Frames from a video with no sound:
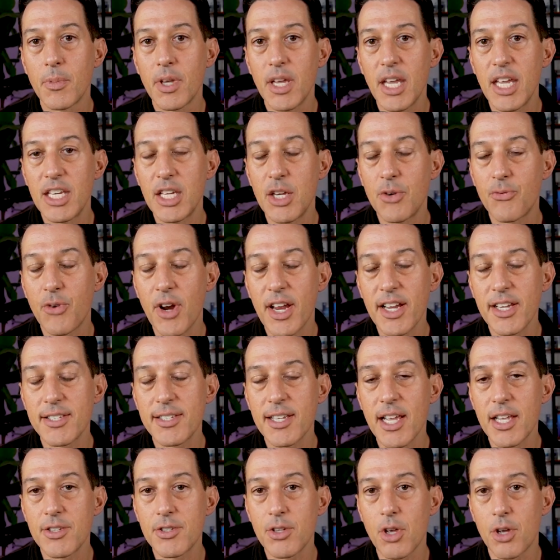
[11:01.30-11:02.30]
Indian
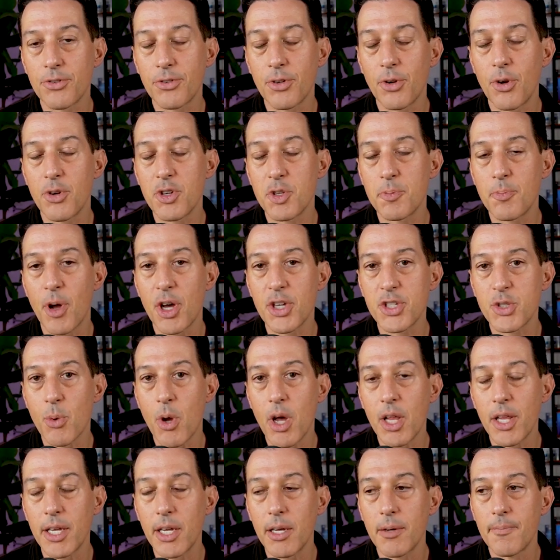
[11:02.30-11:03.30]
frankincense, also known as
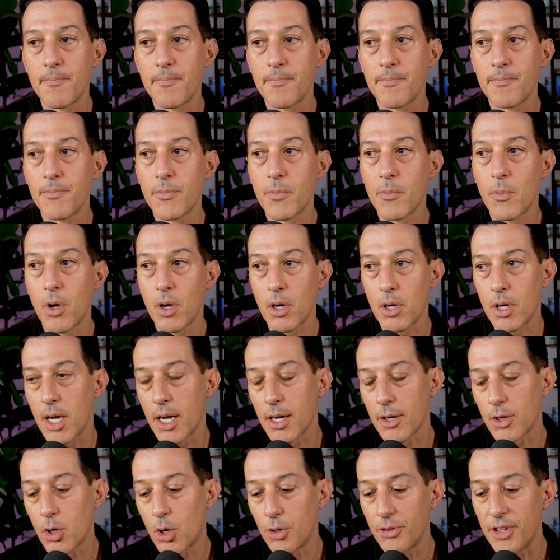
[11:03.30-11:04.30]
Boswellia,
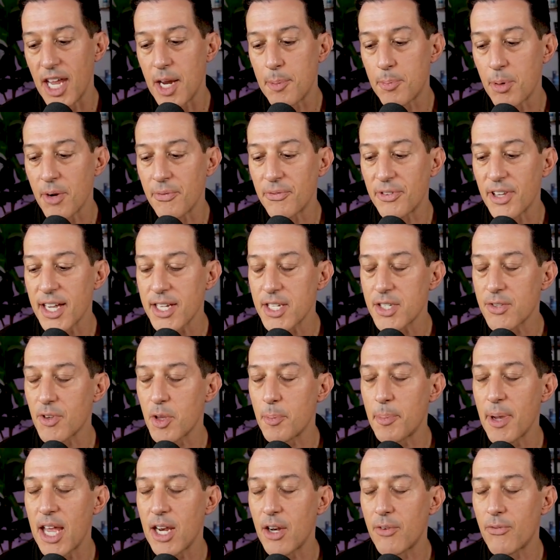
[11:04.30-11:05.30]
uh, called Apriflex for
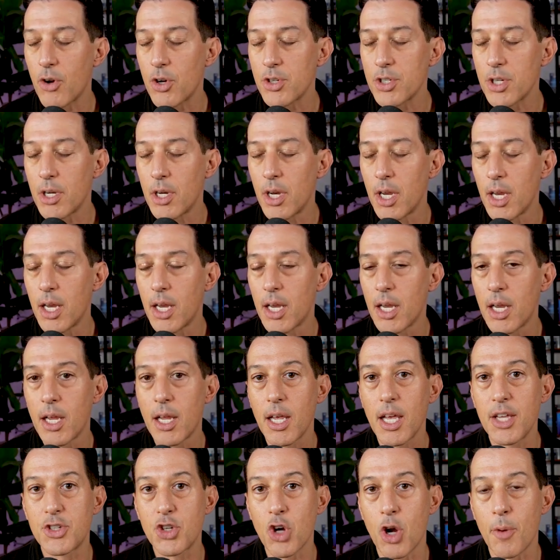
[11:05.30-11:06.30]
the patented version,
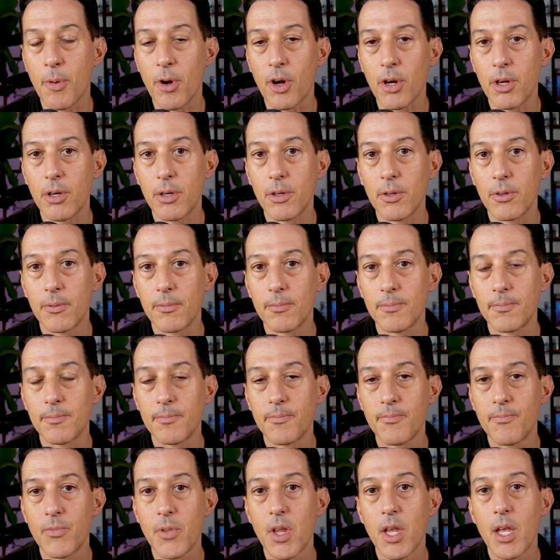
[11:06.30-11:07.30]
and turmeric.
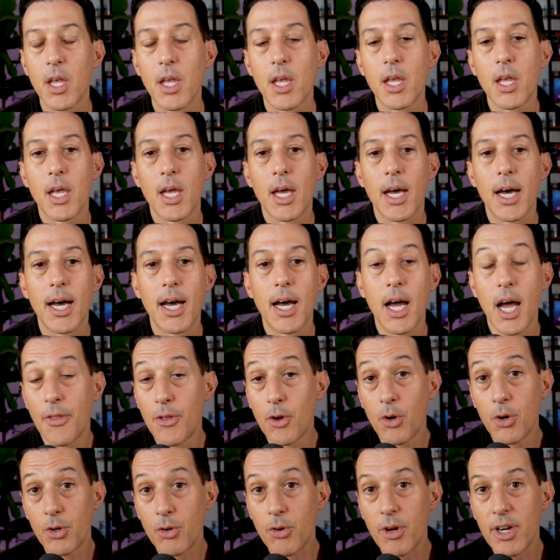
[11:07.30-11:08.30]
Uh,
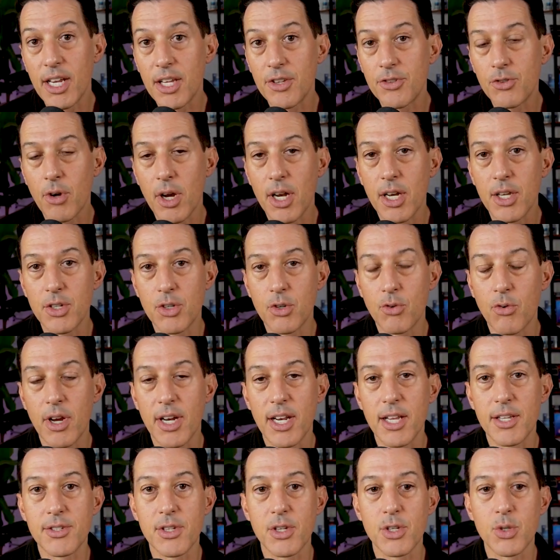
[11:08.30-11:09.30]
other ingredients, great
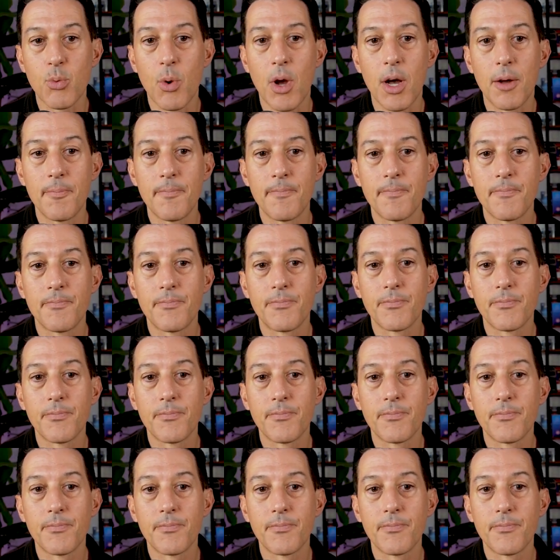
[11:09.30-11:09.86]
ingredients as well.